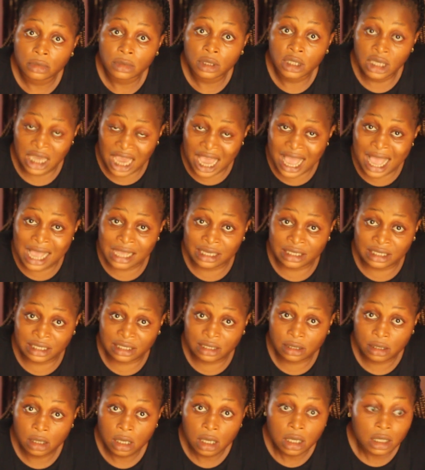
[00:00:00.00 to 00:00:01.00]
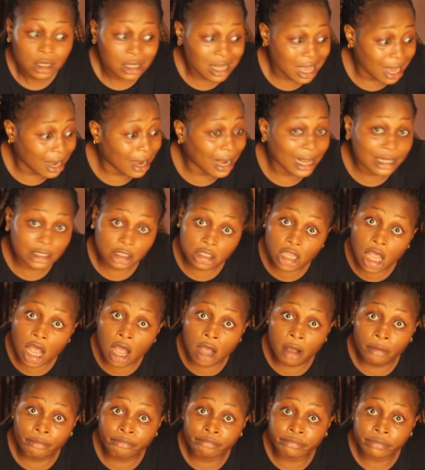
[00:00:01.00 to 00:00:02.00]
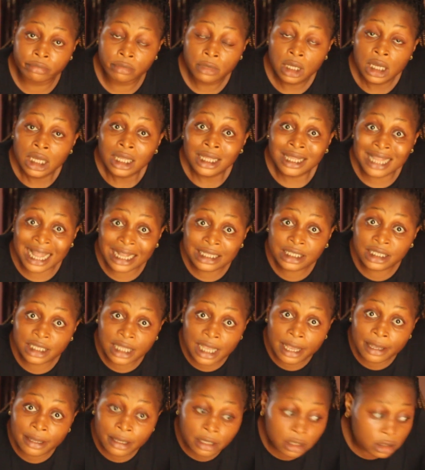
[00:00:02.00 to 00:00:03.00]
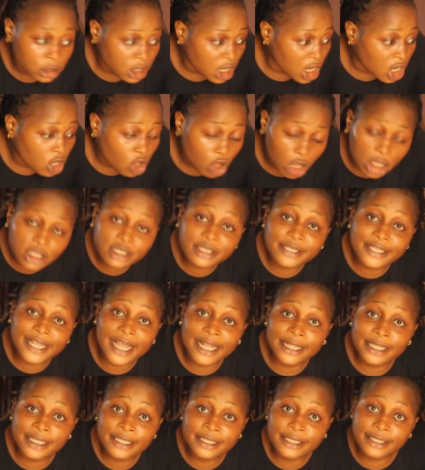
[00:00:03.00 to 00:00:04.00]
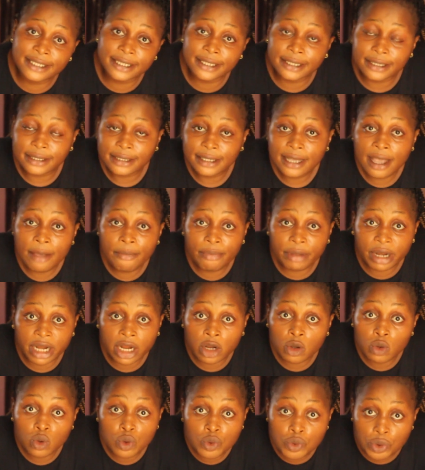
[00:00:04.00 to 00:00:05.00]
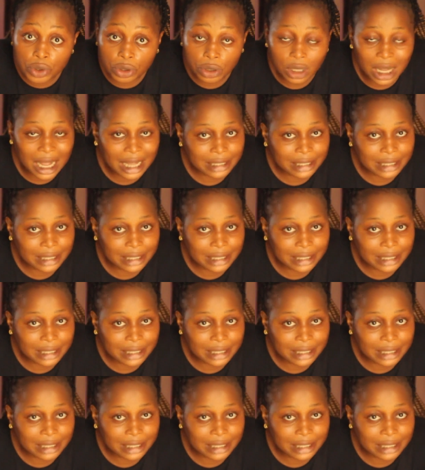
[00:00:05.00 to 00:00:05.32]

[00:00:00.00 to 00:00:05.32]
Yes, there are some that they cut their distance. Ebere hook.